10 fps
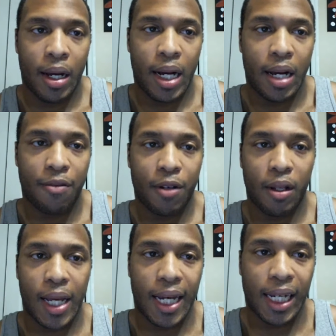I felt
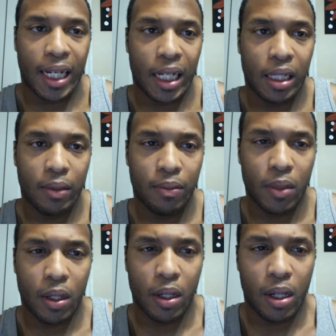like
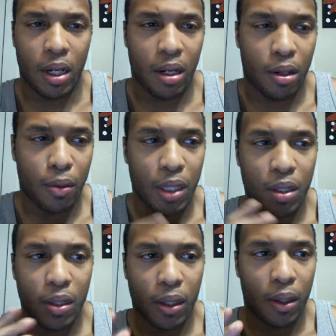I always
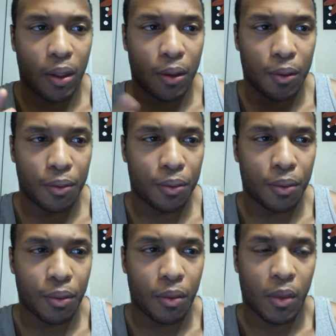stood alone.
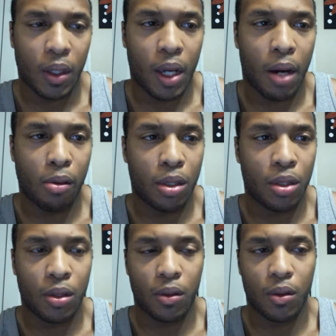I
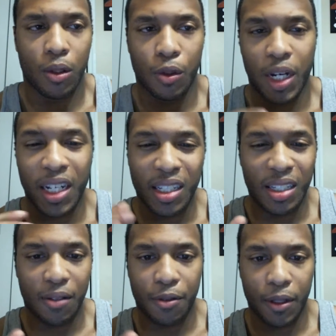was raised
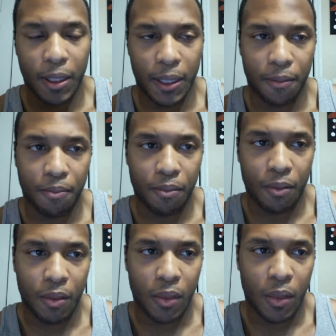differently,
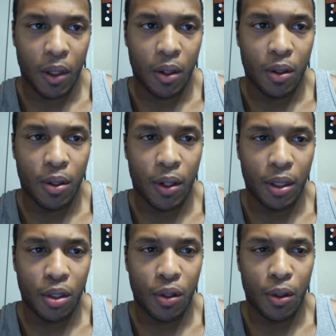taught
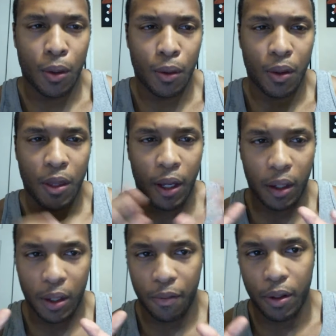to think
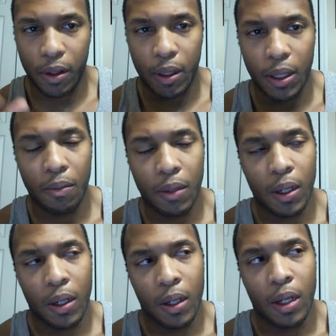differently,
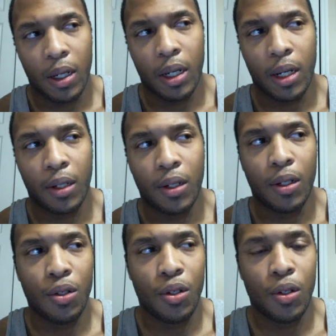and I
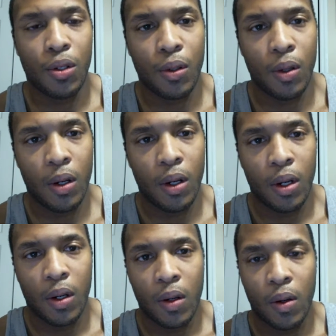couldn't do
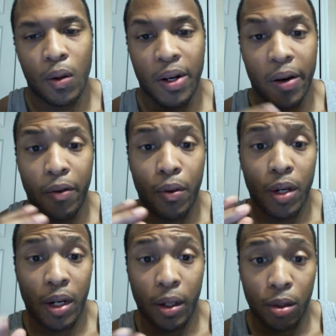what
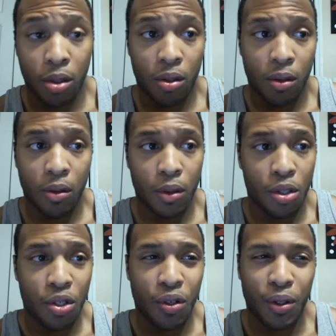everyone else was
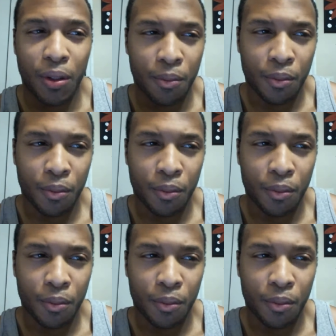doing.